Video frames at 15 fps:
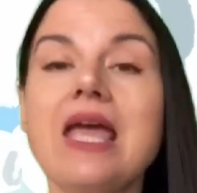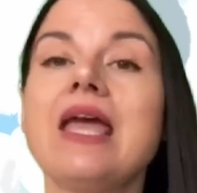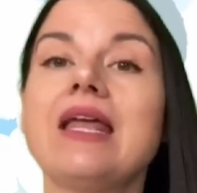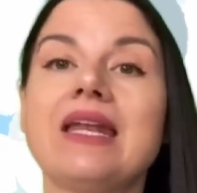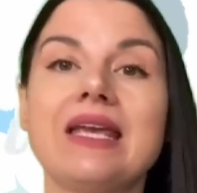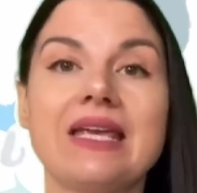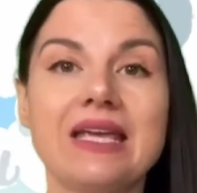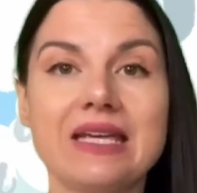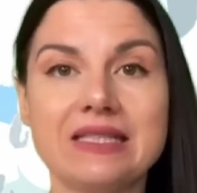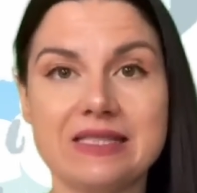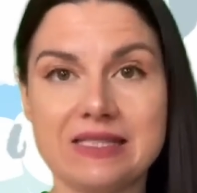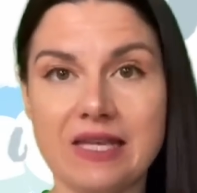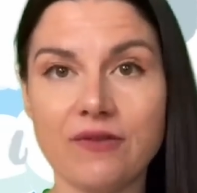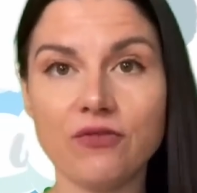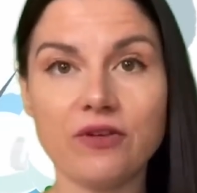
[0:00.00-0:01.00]
and it
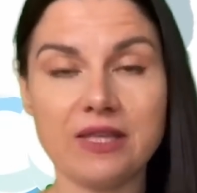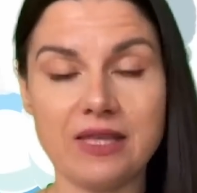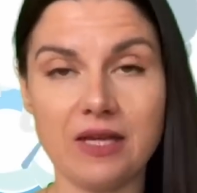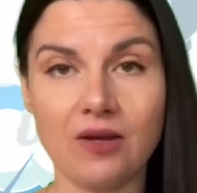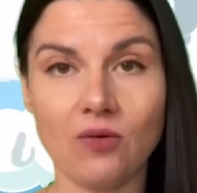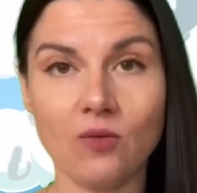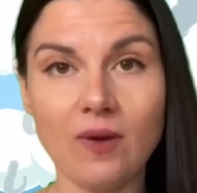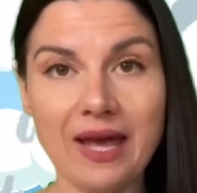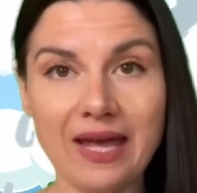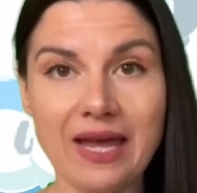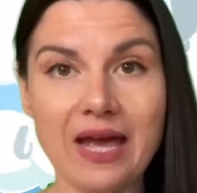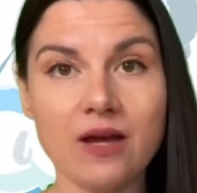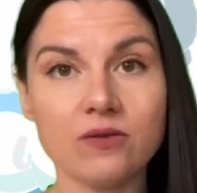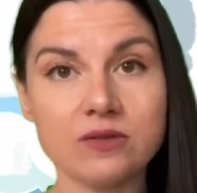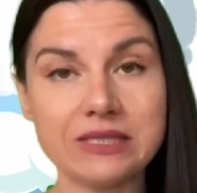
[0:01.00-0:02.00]
gets everything wet
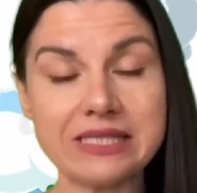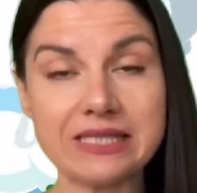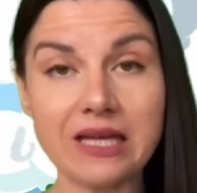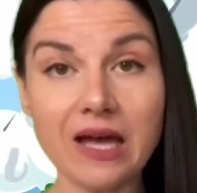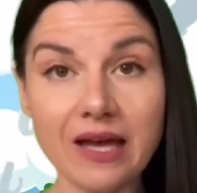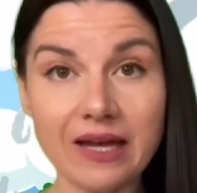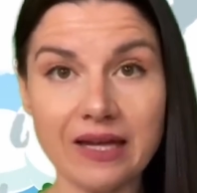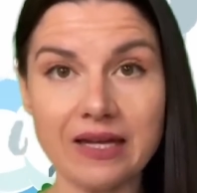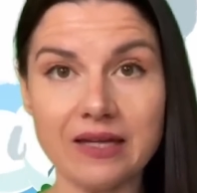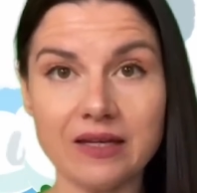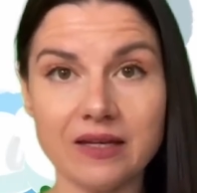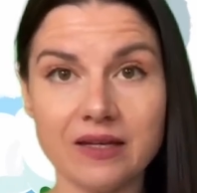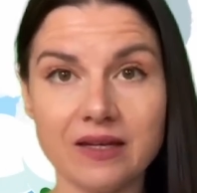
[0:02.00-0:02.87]
outside.